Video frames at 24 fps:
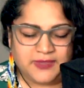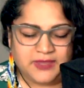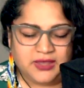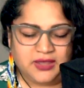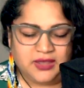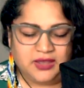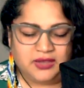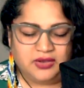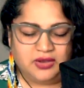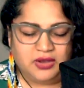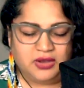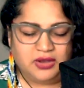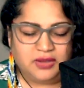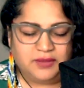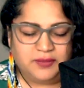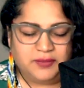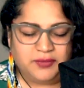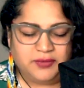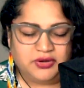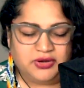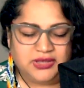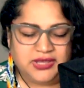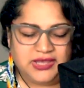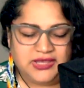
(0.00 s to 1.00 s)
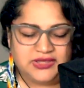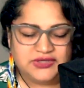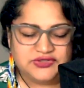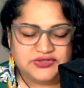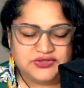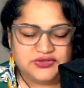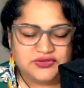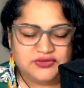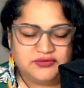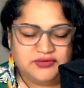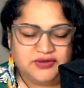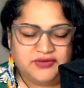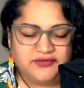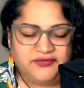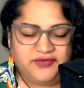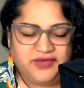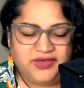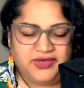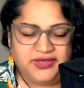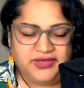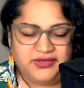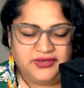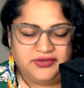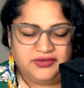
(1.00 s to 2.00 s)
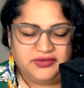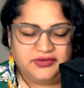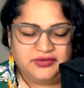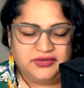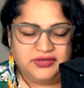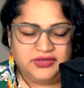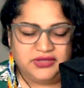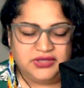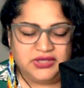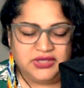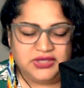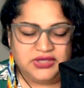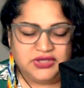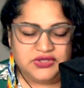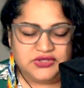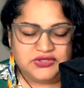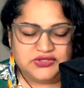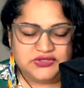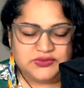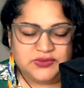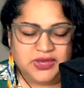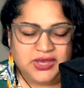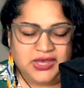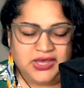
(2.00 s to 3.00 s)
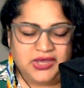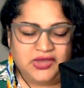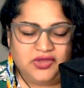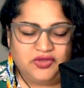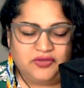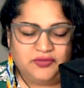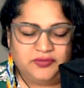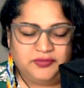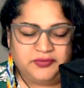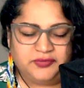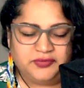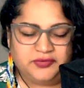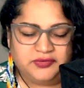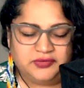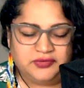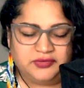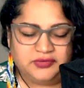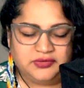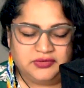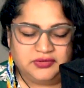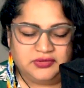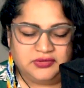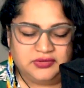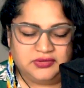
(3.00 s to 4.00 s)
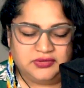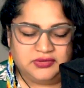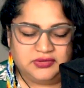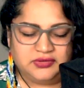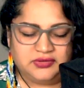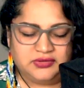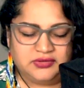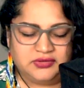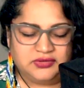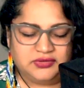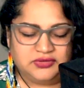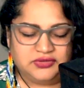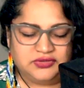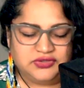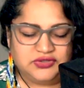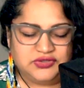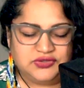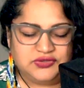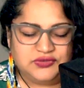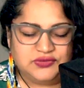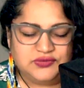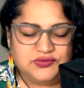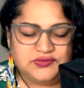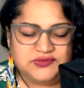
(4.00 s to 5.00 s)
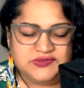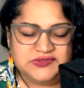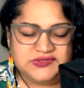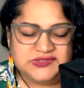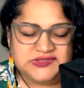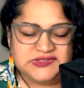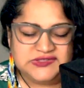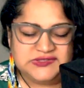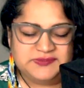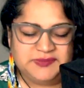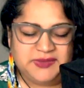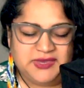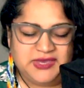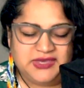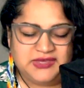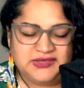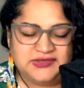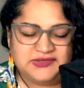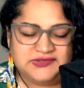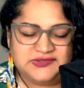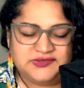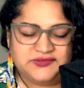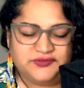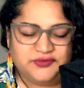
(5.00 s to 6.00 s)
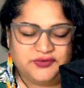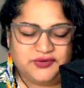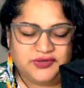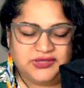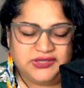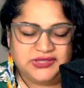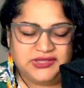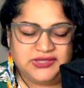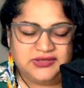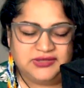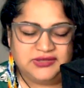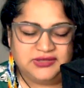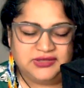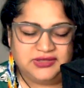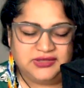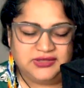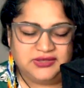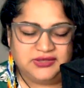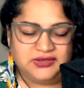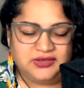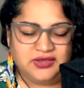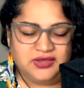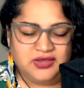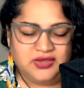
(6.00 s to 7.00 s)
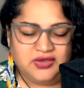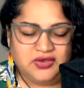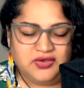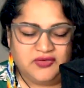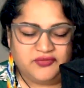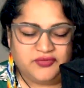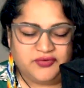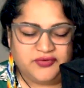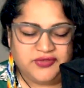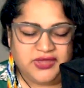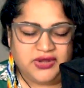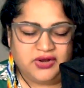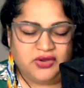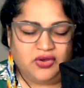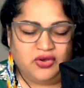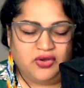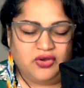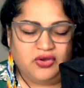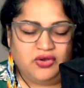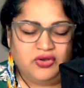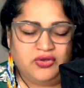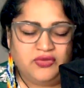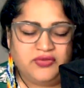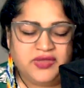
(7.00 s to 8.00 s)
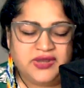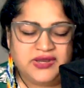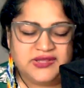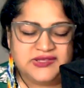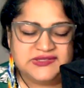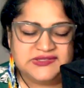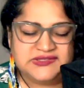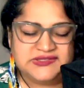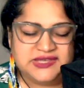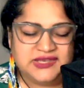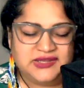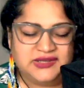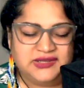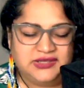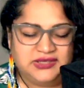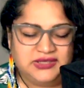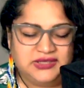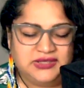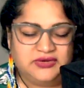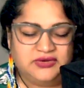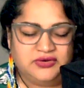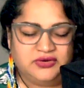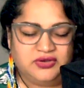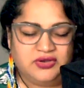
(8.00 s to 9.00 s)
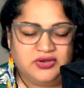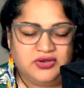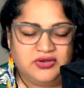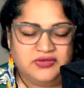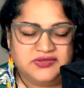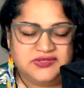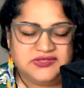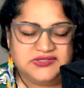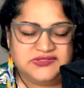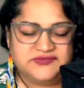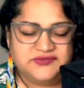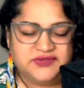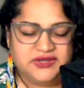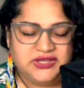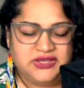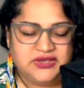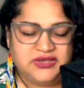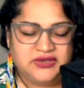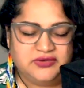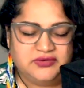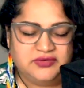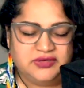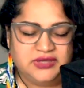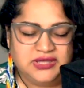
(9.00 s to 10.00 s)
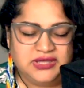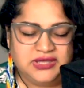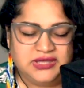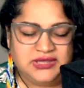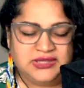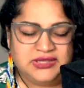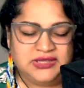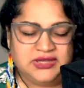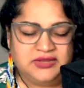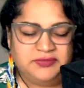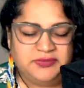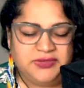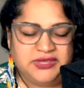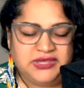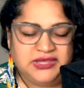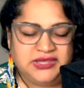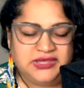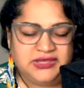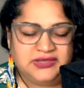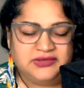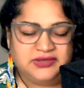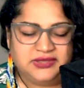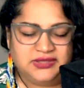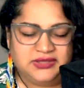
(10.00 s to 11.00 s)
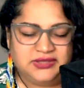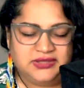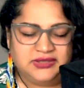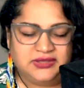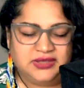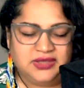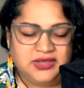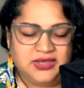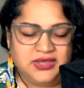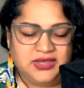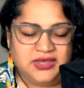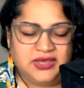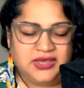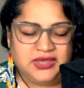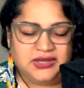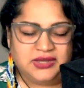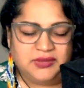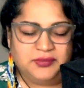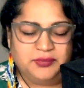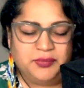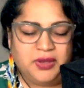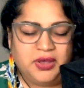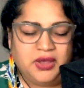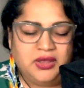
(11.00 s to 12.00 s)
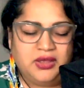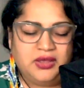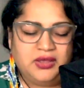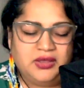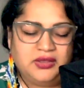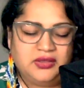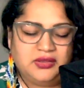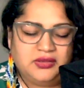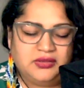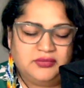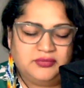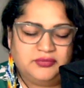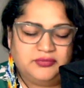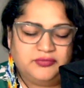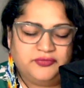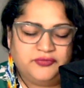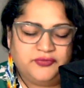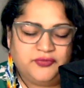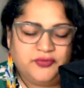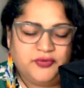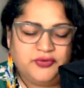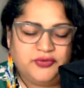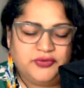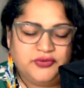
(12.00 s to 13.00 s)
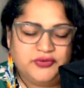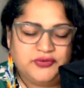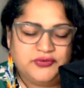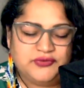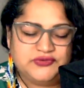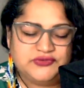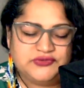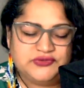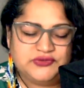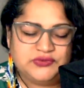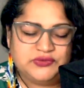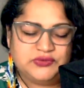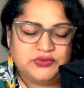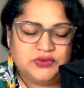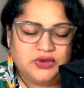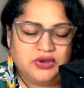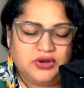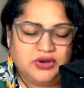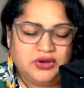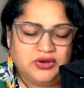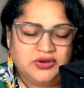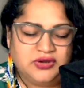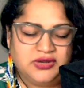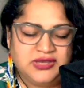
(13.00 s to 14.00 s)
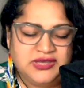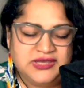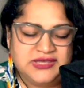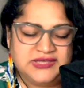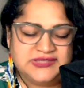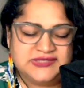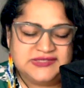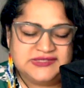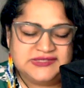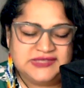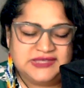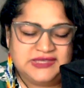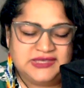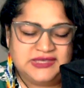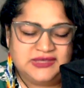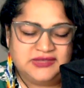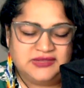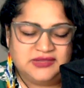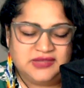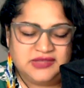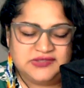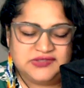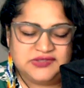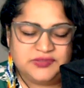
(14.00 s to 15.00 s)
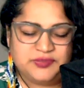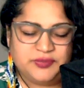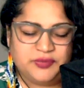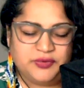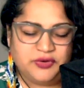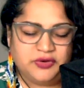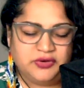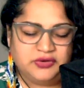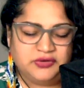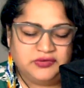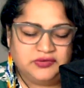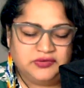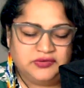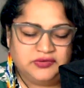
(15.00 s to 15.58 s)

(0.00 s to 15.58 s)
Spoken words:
I call upon Archangel Raphael to help use this space for healing, for that all that is said here on this video, let it be healing and a balm for those who are seeking that support.